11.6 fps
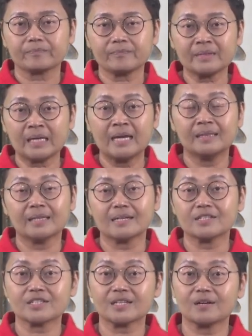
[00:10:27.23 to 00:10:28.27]
And like
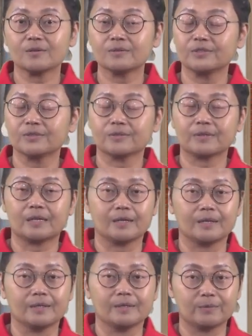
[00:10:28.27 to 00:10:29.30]
just now,
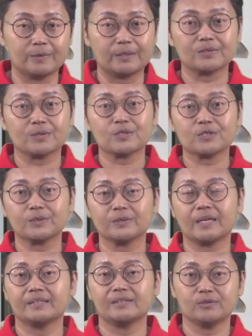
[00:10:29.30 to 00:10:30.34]
we also show
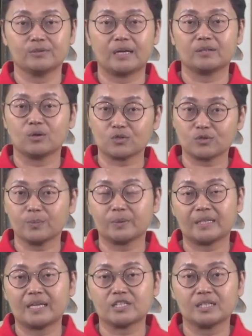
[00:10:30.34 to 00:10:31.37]
that you can also
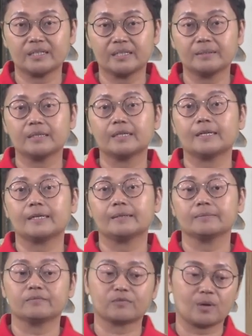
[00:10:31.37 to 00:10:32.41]
potentially
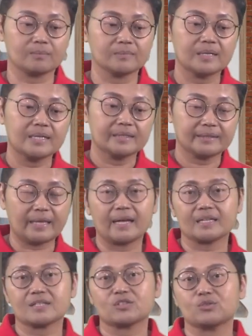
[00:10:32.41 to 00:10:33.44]
from
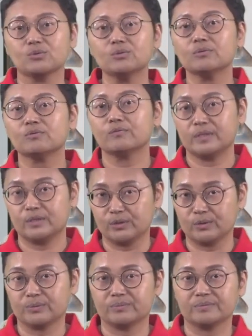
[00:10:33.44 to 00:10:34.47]
text to
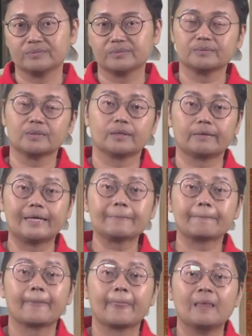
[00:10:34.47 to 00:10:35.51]
video, all right?
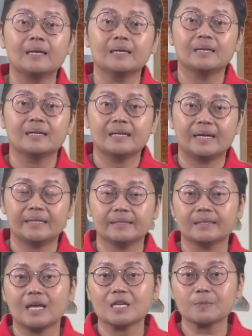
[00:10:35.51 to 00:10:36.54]
And the
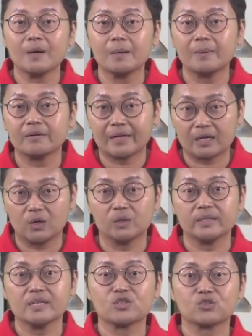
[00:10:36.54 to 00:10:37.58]
last part about
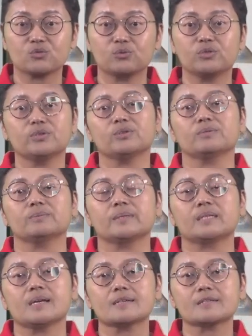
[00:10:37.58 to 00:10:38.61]
recording studio,
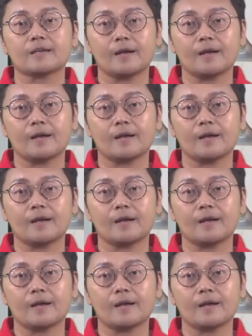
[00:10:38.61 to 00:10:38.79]
because there